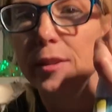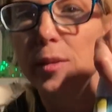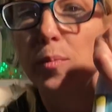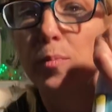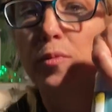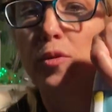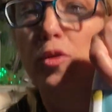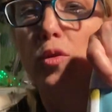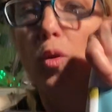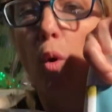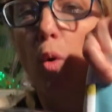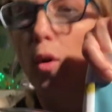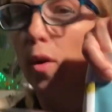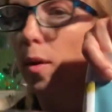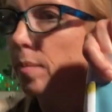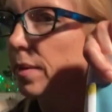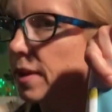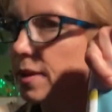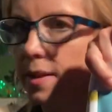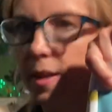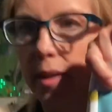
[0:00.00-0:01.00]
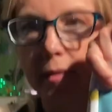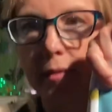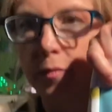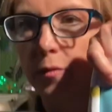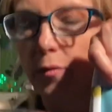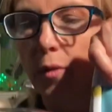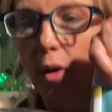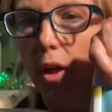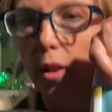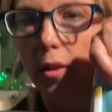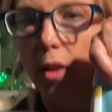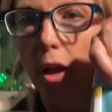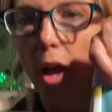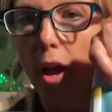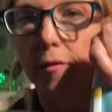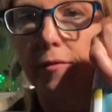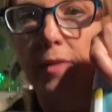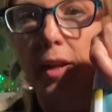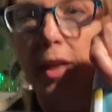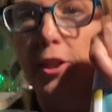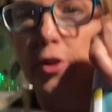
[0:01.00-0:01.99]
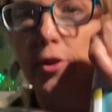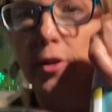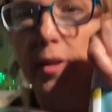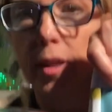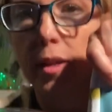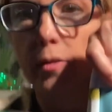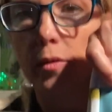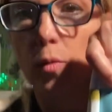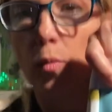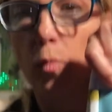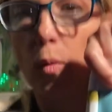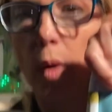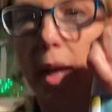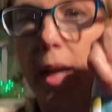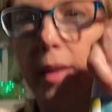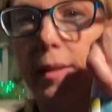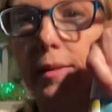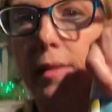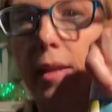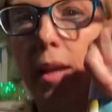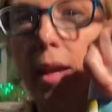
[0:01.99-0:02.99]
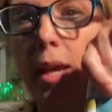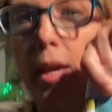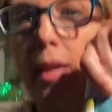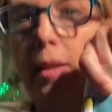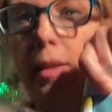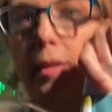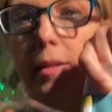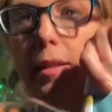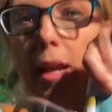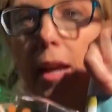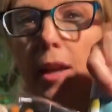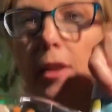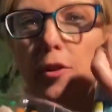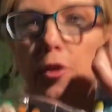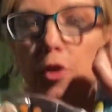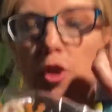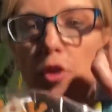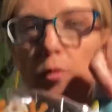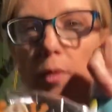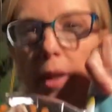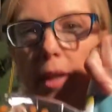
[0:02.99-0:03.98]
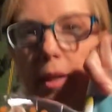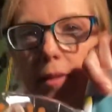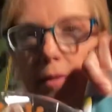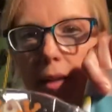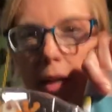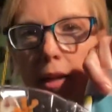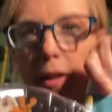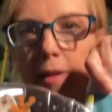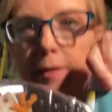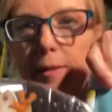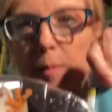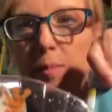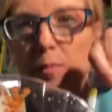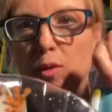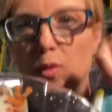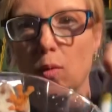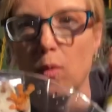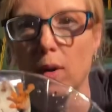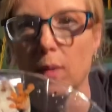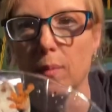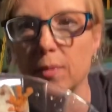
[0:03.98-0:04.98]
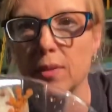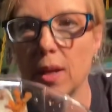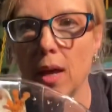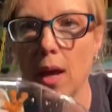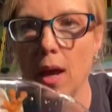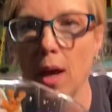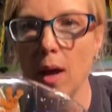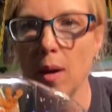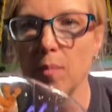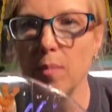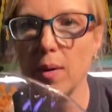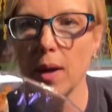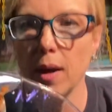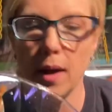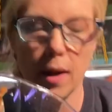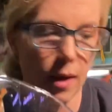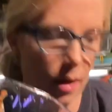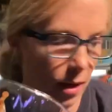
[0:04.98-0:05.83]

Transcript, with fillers: absorbed. It doesn't fall off. Nature doesn't waste. The tail shrinks and is absorbed by